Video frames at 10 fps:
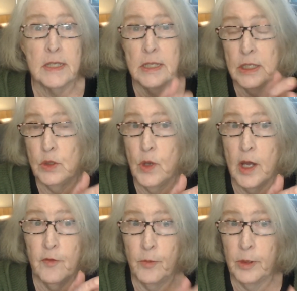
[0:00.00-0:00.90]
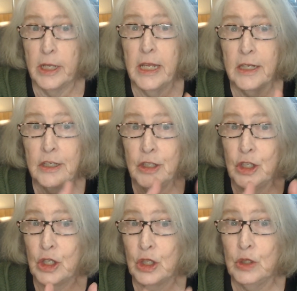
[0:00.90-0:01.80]
you have planted the
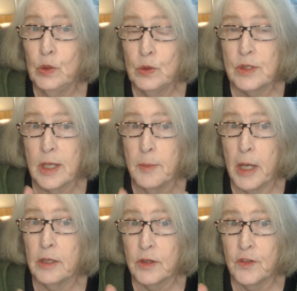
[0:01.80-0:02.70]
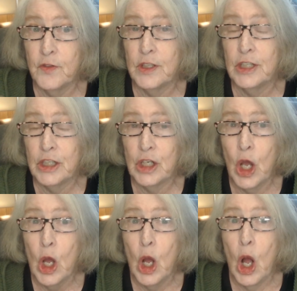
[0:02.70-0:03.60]
clues about the villain
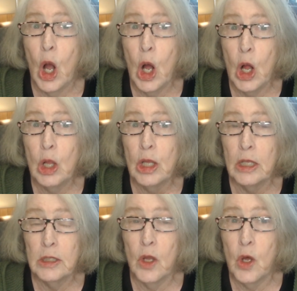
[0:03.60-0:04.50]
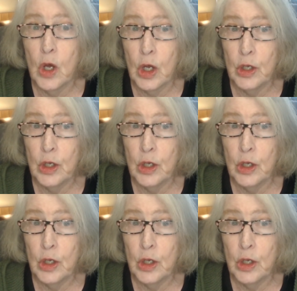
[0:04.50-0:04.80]
all along.